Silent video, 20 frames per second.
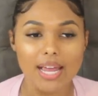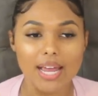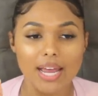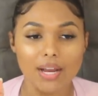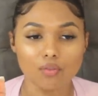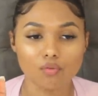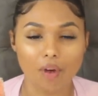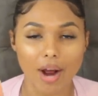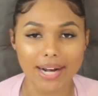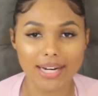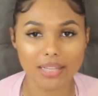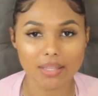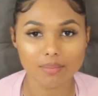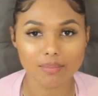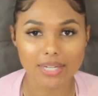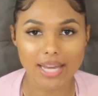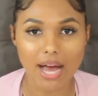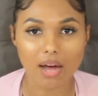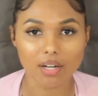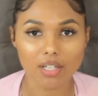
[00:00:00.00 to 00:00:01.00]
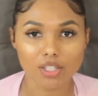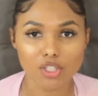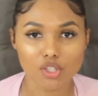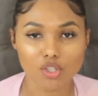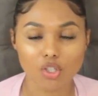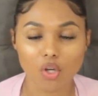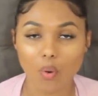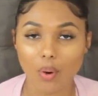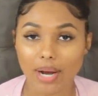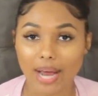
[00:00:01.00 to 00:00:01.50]
and writing them down and
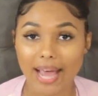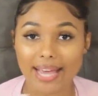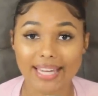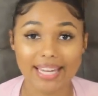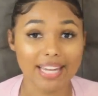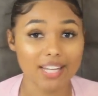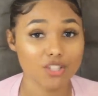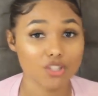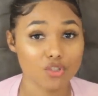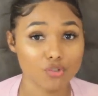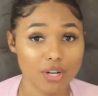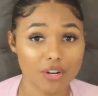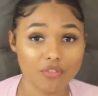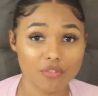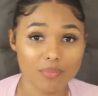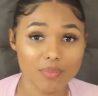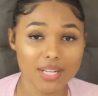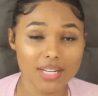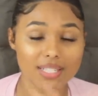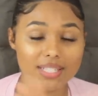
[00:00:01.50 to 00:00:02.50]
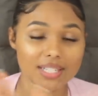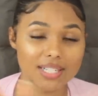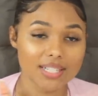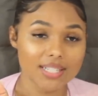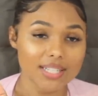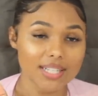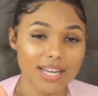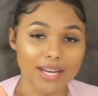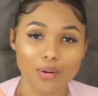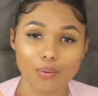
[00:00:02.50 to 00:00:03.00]
just knowing I can't stray from this
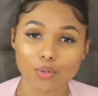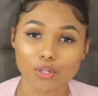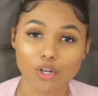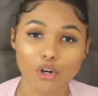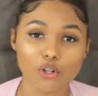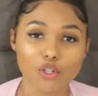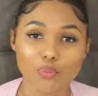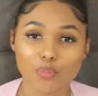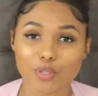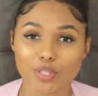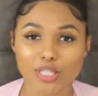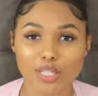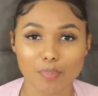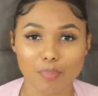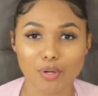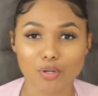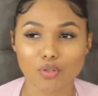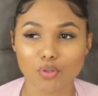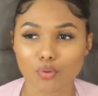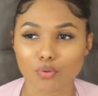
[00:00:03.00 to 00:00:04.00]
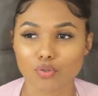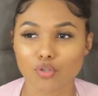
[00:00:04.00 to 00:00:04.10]
is like 100% mental.